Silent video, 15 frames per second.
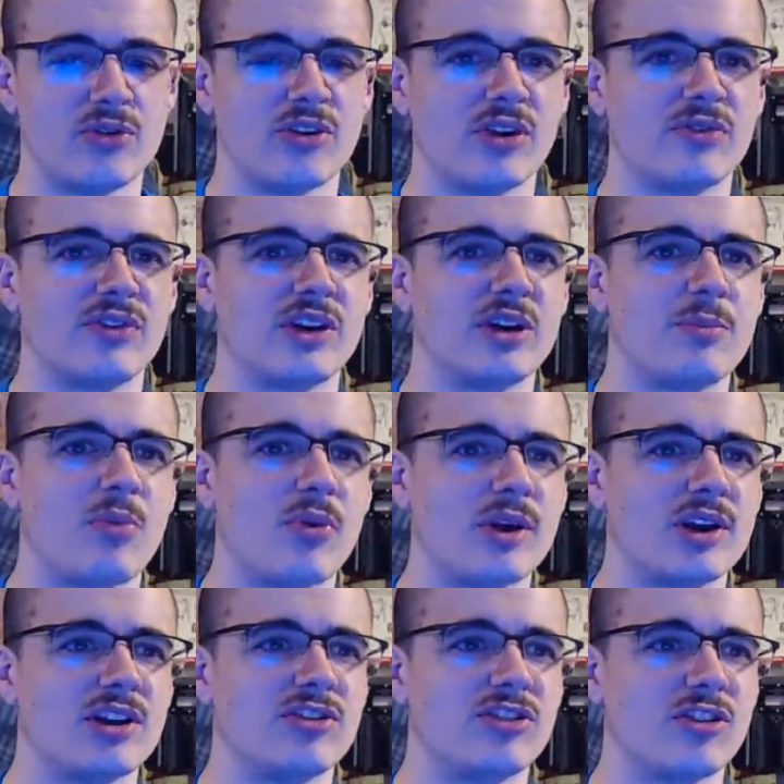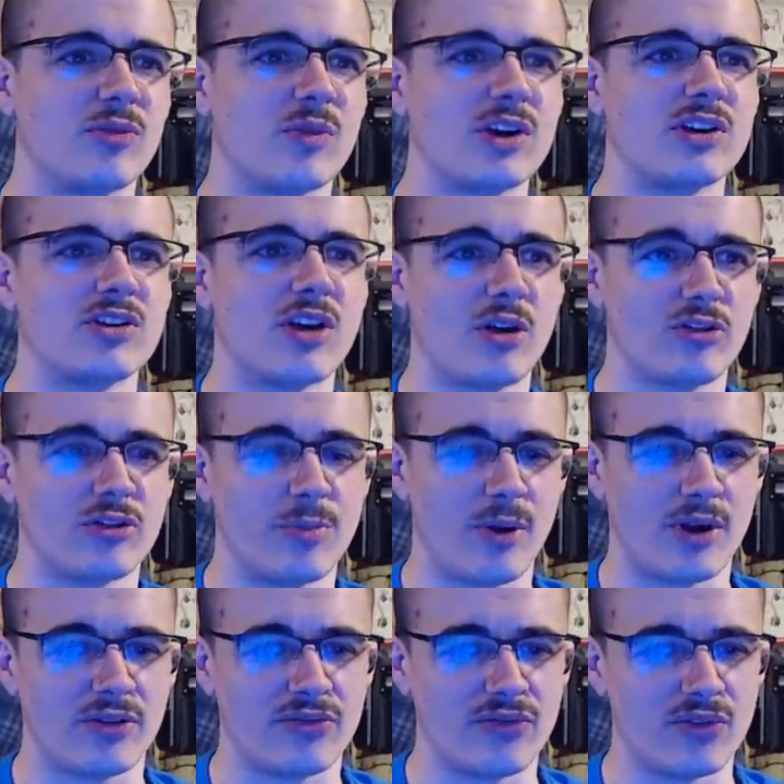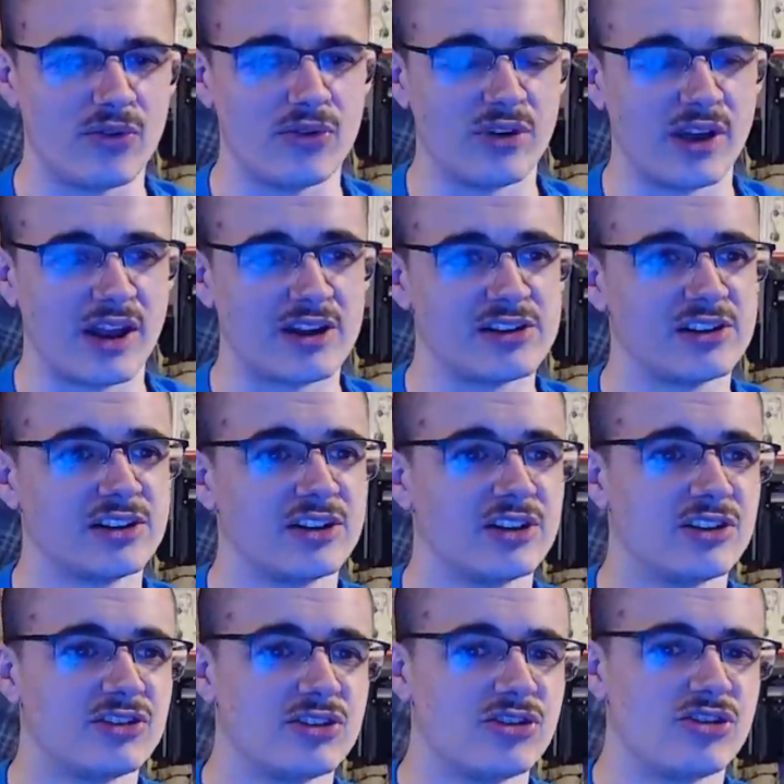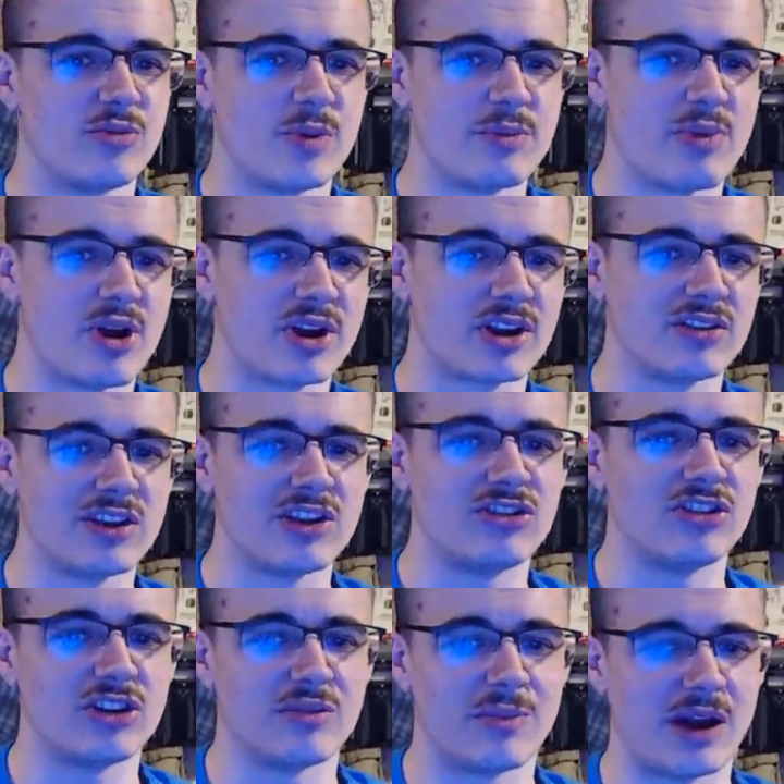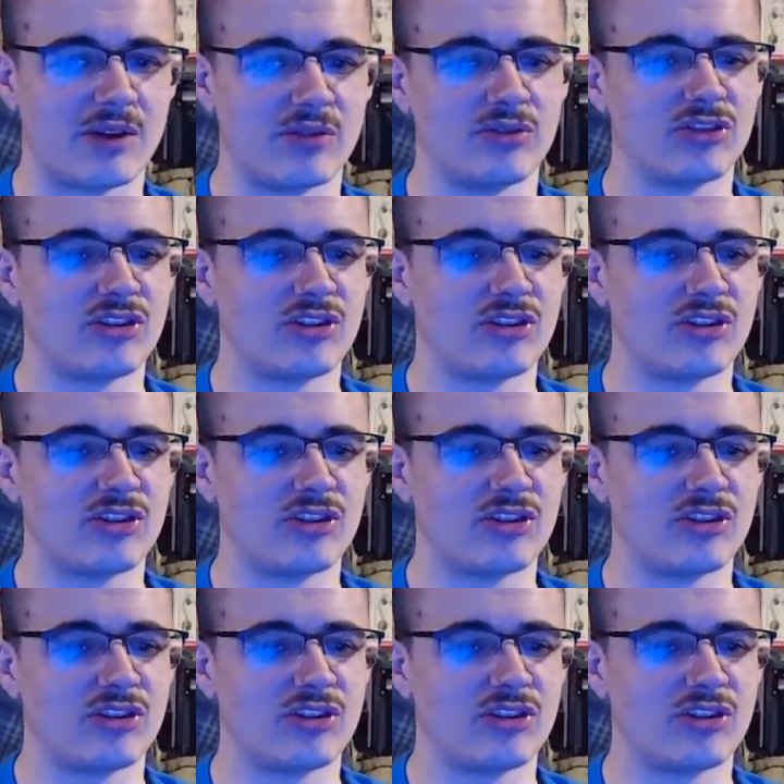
And I think the point is that when you go to buy food and that, you should be buying a decent amount.